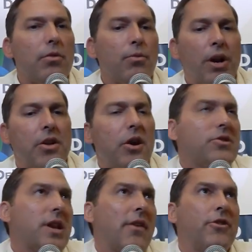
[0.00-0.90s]
when he
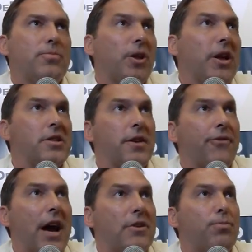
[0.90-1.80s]
doesn't have his blazing
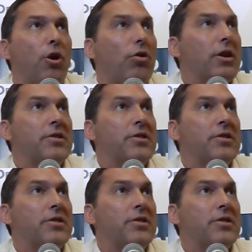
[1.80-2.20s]
fastball is